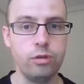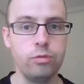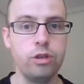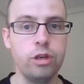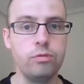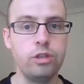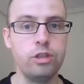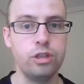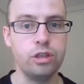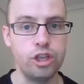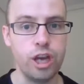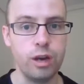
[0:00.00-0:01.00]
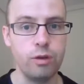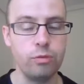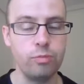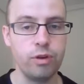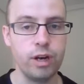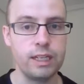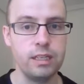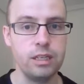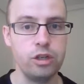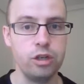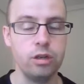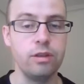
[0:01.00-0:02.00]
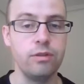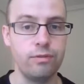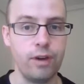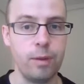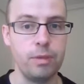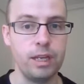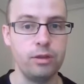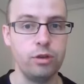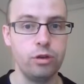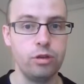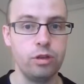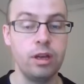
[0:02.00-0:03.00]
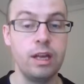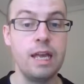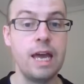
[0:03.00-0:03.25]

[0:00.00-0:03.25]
you would go to the general practitioner, the family doctor,